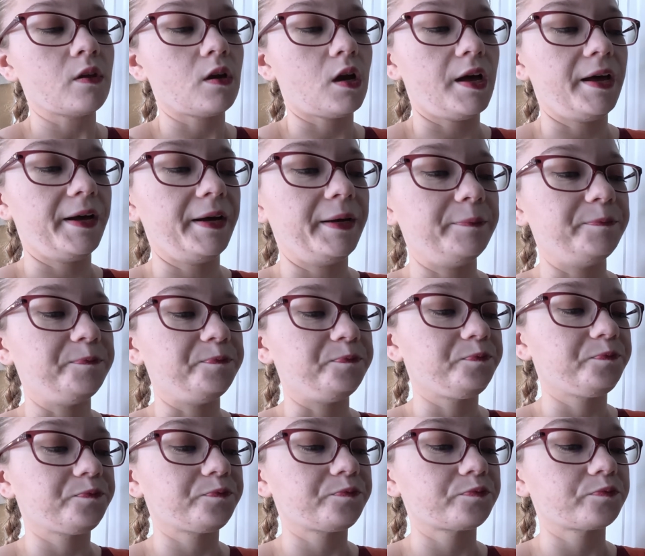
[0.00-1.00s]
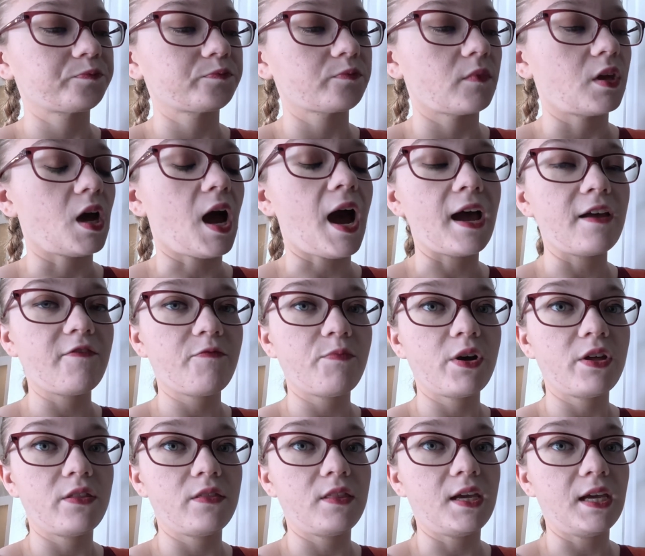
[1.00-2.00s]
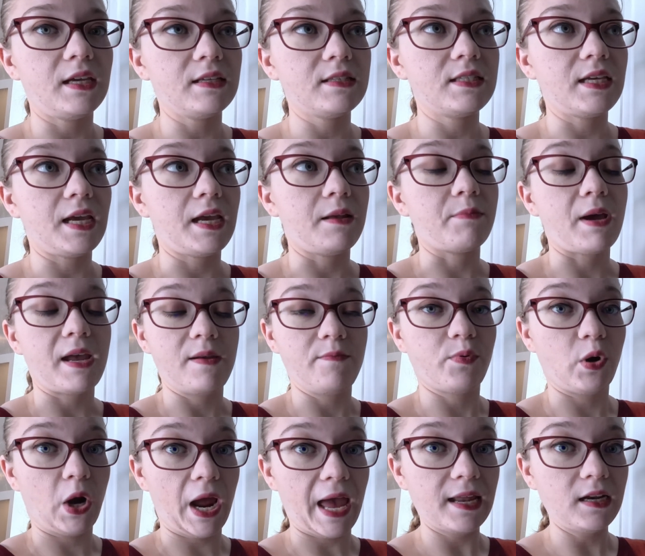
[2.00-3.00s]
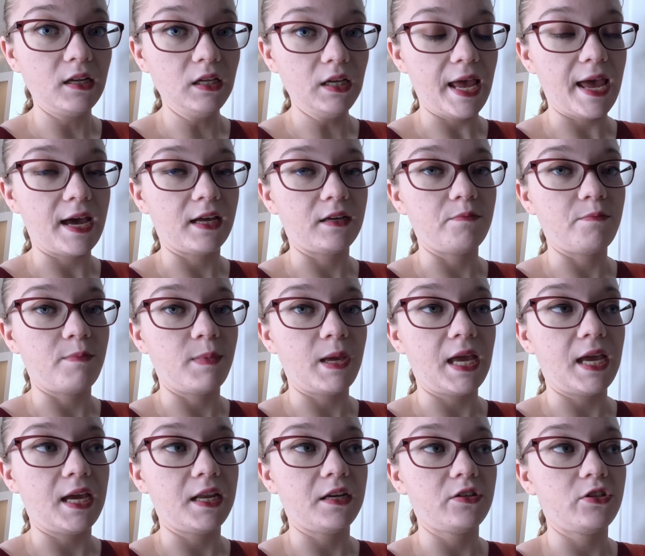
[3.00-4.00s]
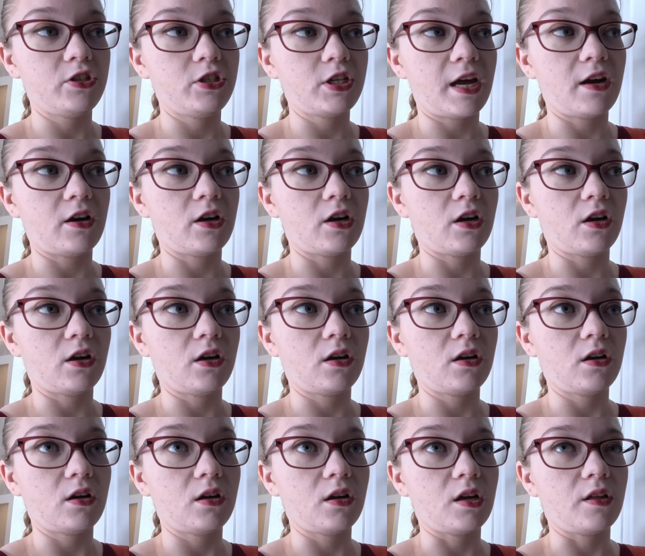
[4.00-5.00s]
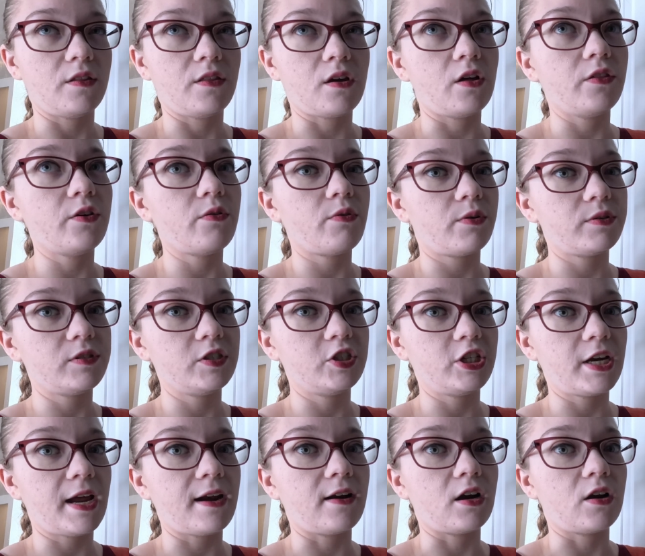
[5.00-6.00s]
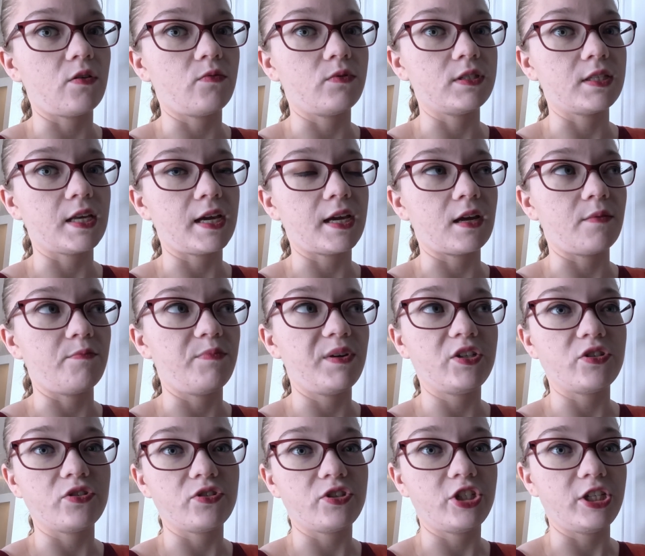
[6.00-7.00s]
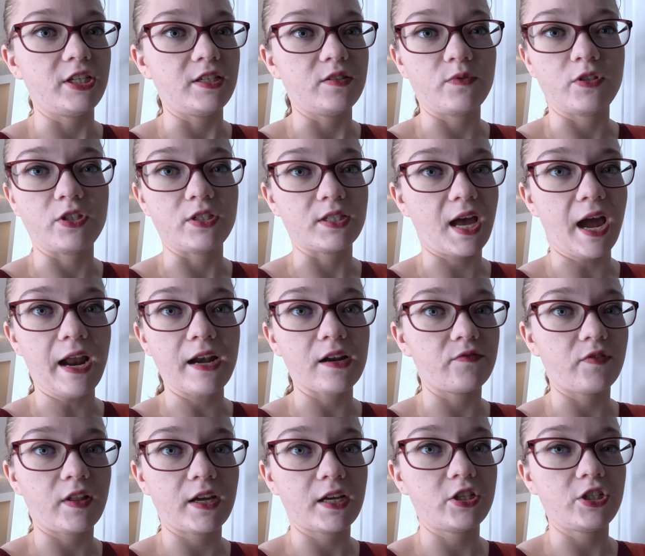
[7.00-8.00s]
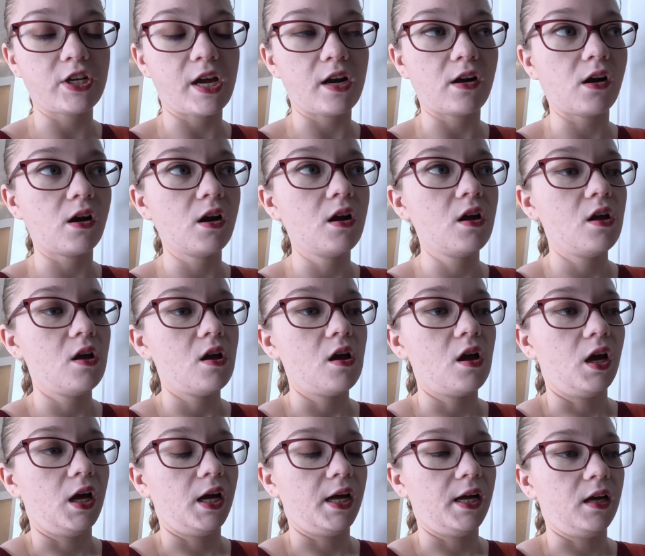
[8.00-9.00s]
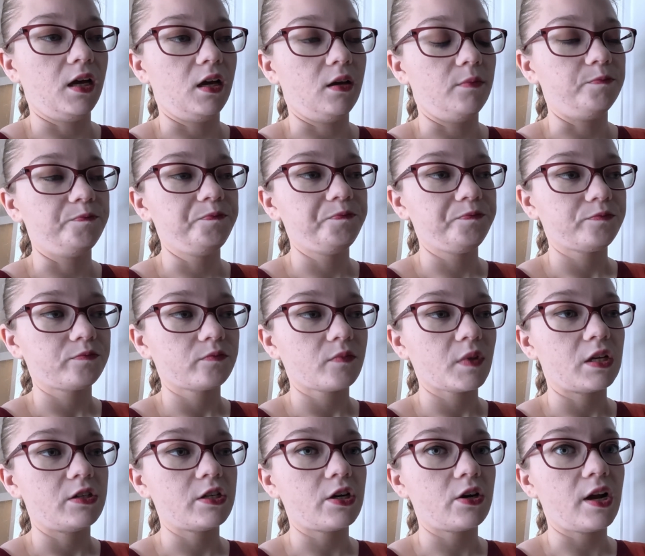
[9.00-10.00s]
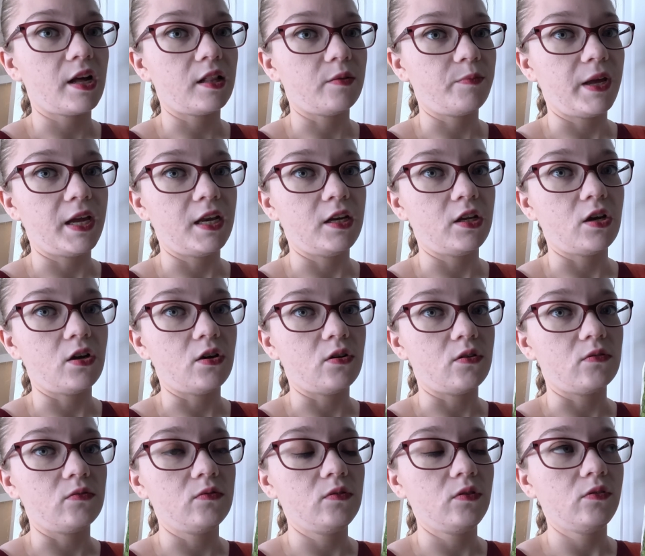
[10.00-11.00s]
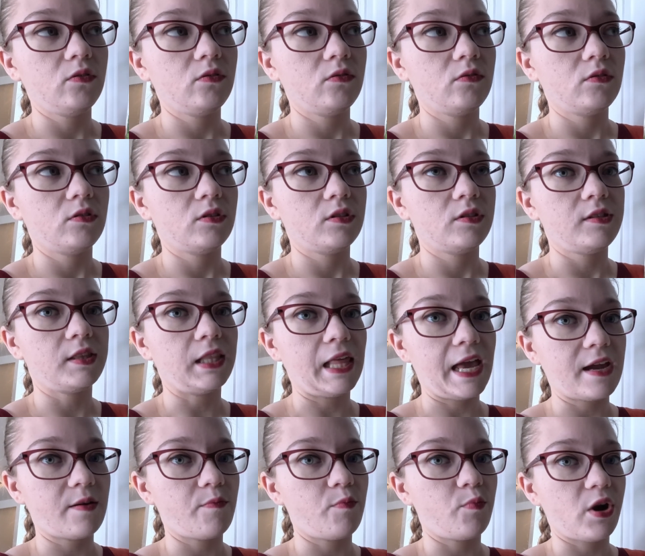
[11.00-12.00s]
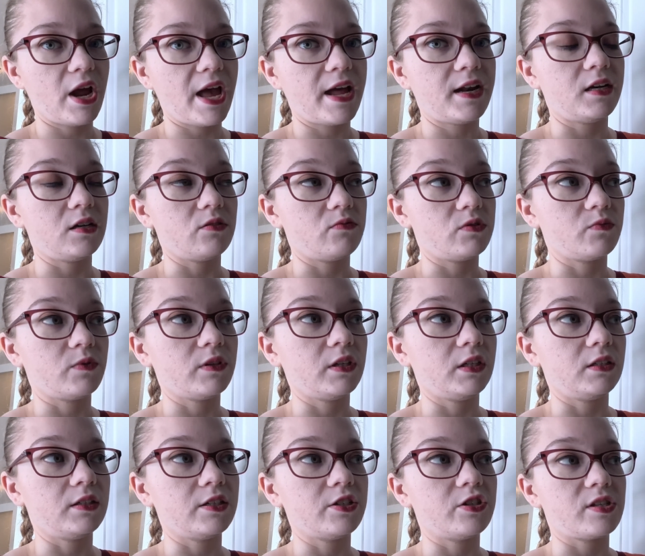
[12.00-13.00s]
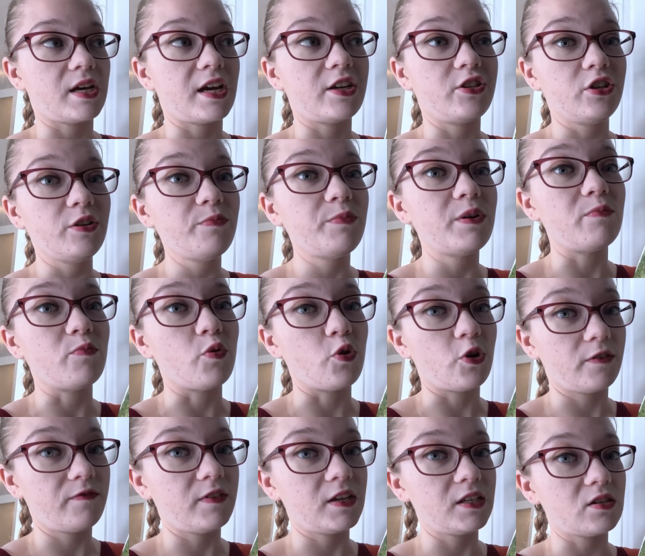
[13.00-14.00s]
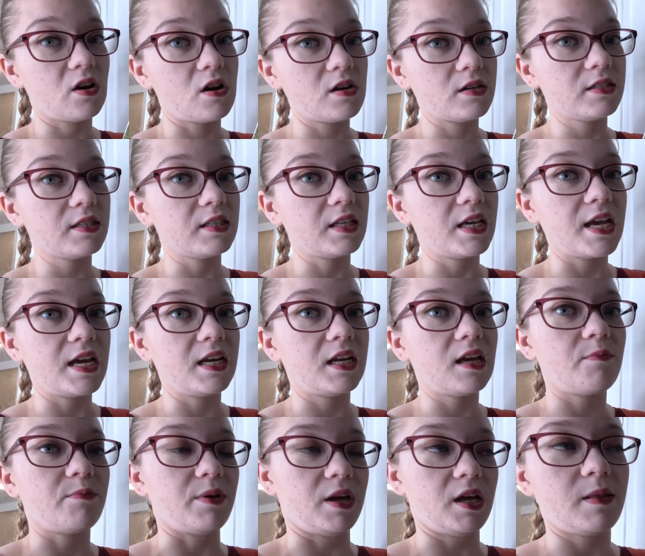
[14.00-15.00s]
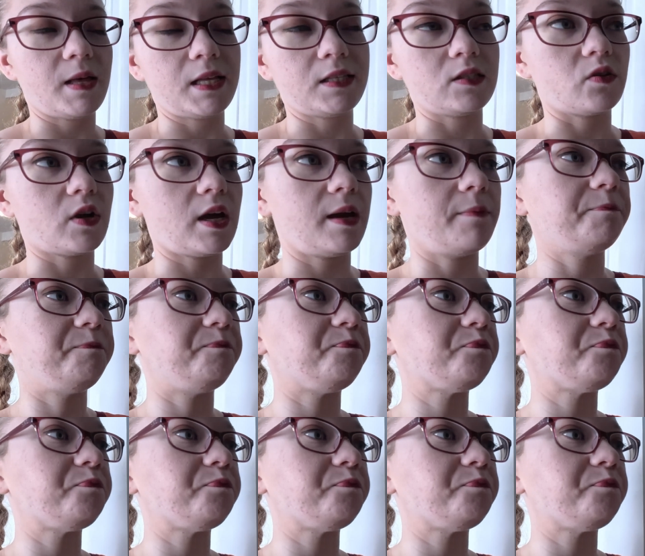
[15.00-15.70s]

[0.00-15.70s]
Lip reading: I've put this in my bread and made cheddar. Although it wasn't cheddar, it was like a Beecher's cheese, which is kind of like a cheddar. Cheddar jalapeno like bread, and it was really delicious. I should have put more of this honestly in it, but that's okay.